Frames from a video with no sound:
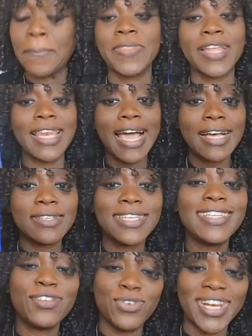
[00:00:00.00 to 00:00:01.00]
The la-
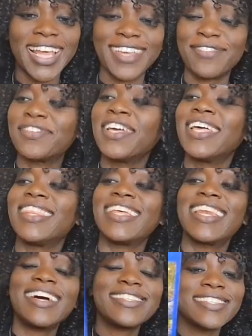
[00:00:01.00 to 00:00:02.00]
in your life, the
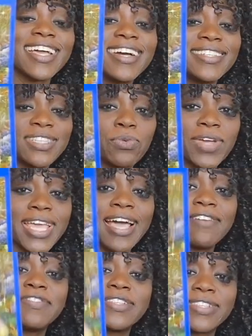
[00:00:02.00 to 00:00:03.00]
last card that we
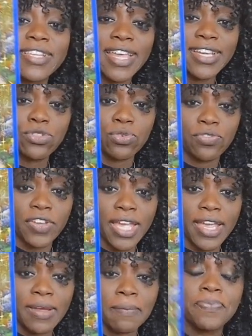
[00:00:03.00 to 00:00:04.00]
have is the Knight of
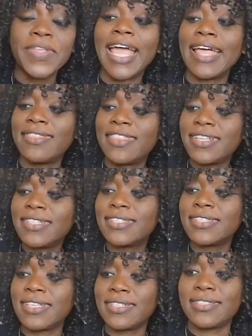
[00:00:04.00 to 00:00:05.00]
Air. And
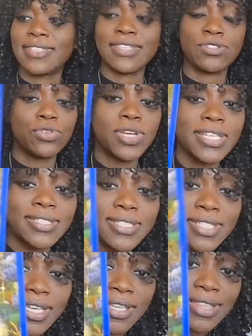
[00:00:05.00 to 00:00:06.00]
this is, as you can
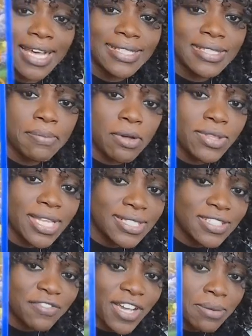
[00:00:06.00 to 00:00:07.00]
see, that's about
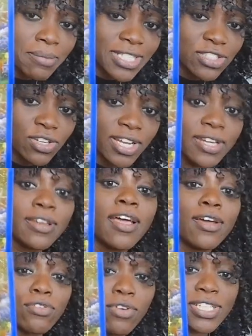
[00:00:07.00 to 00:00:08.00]
that divine masculine
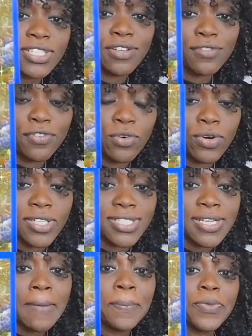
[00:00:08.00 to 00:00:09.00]
rushing
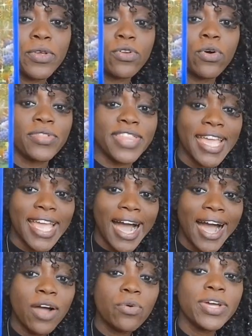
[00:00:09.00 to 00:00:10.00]
forward. You know, they
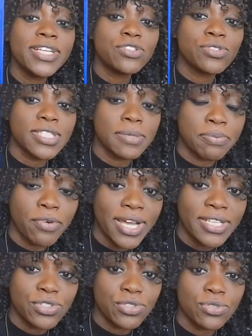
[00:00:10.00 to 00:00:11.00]
are going to
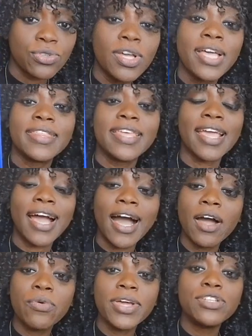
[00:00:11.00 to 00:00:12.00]
surprise you. They
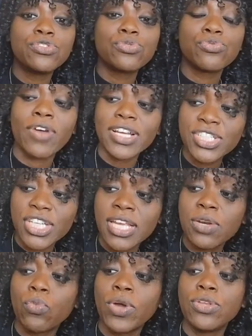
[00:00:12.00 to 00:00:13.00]
are going to rush
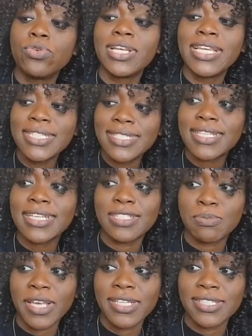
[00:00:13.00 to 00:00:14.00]
in when you least
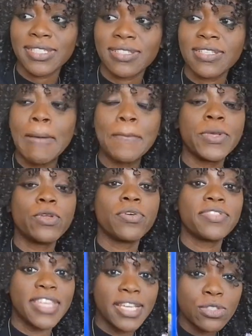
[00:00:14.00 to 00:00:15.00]
expect it. You
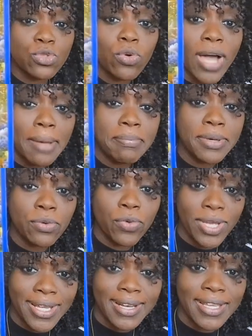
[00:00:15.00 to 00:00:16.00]
know, things will happen
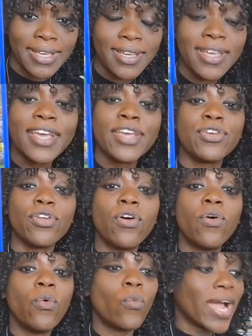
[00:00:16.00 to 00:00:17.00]
quickly, you
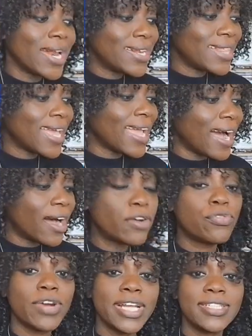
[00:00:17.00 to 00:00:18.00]
know, when they are
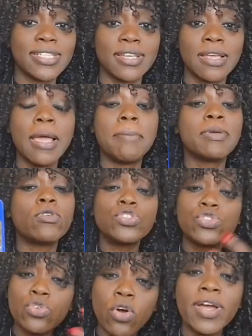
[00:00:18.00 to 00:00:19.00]
ready
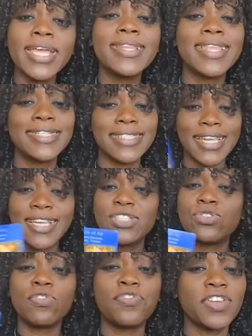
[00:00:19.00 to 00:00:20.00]
because you're in that
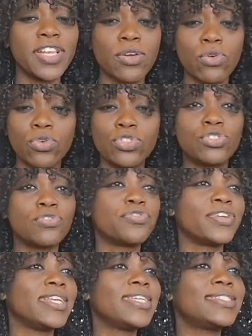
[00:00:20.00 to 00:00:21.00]
energy of feeling good. You've
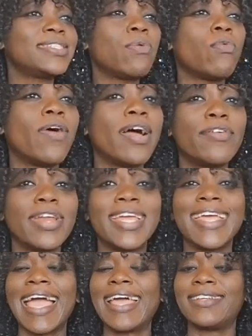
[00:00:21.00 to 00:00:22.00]
released the
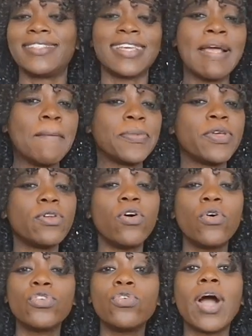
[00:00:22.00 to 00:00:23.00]
worry and, you
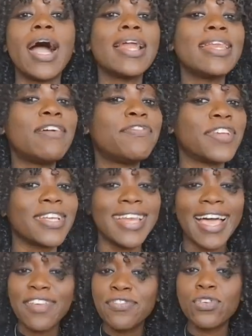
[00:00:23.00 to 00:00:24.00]
know, you are loving
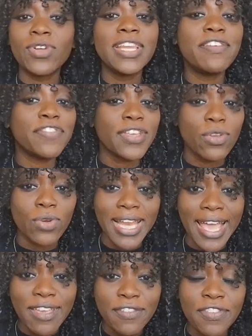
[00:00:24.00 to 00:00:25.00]
life. You're living your
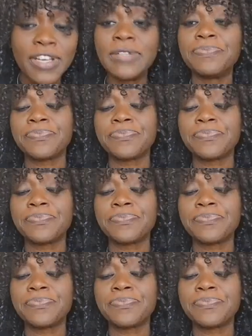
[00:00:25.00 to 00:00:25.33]
life